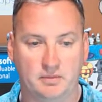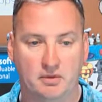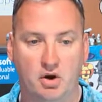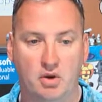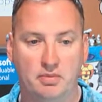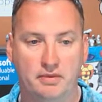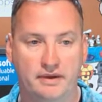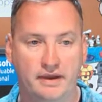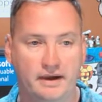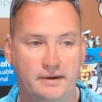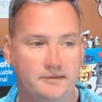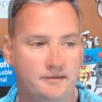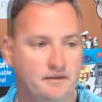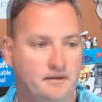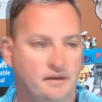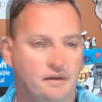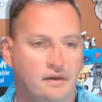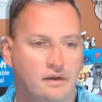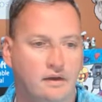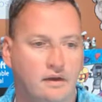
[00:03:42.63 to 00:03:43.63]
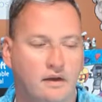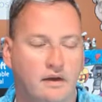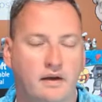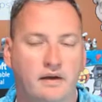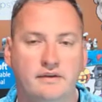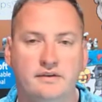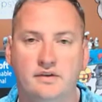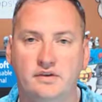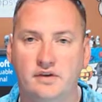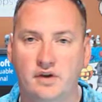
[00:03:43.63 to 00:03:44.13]
I'm going to open that.
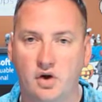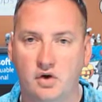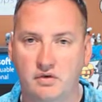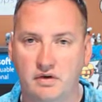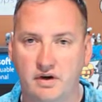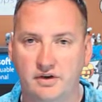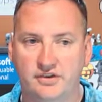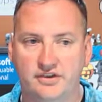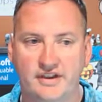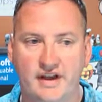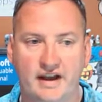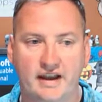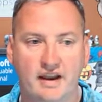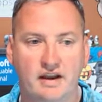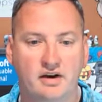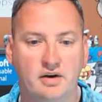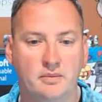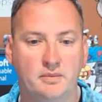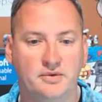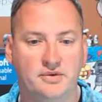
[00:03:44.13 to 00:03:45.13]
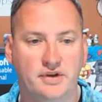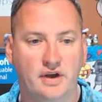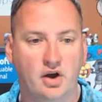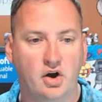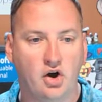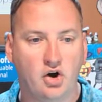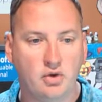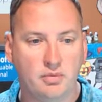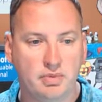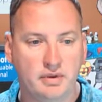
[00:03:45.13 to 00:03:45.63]
And so then over here in Snagit Editor, I'm going to say
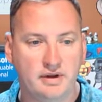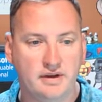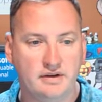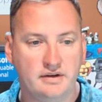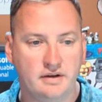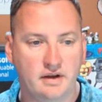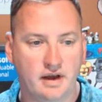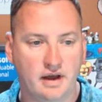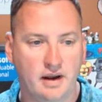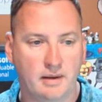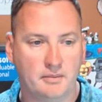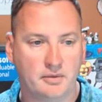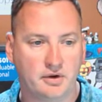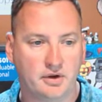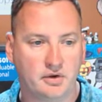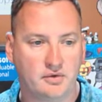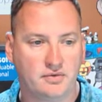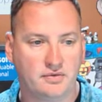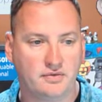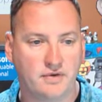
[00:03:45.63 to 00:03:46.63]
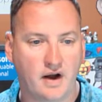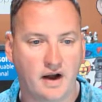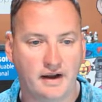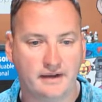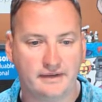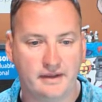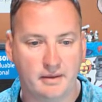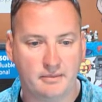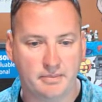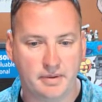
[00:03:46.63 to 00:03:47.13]
open and I'm going to go
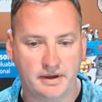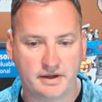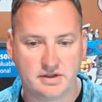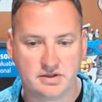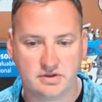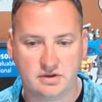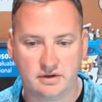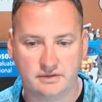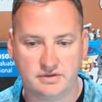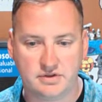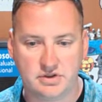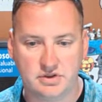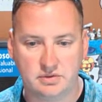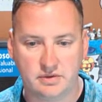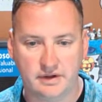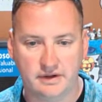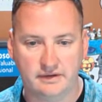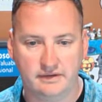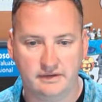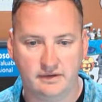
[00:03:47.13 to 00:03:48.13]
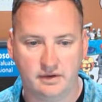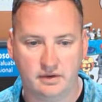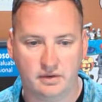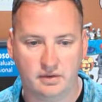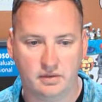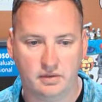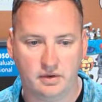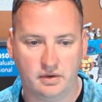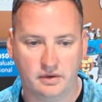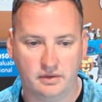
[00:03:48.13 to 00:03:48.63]
find that picture of Chewy.
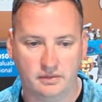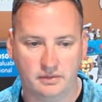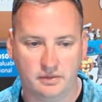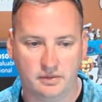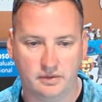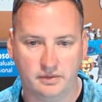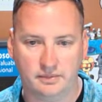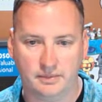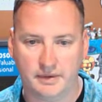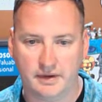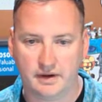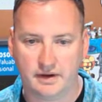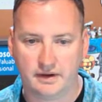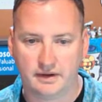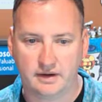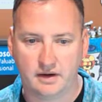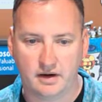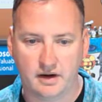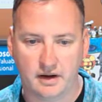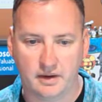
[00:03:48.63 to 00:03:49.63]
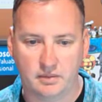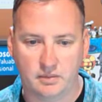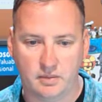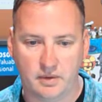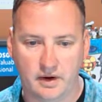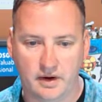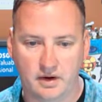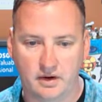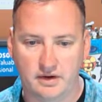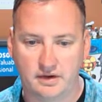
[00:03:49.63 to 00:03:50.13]
So it'll be like, all right,
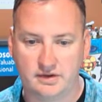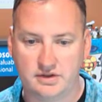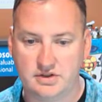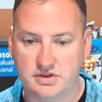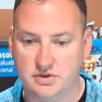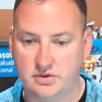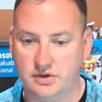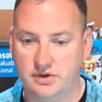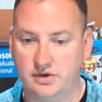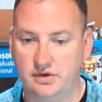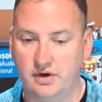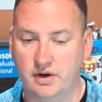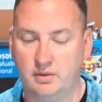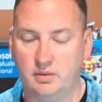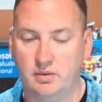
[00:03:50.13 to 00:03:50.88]
where is is two You Do Not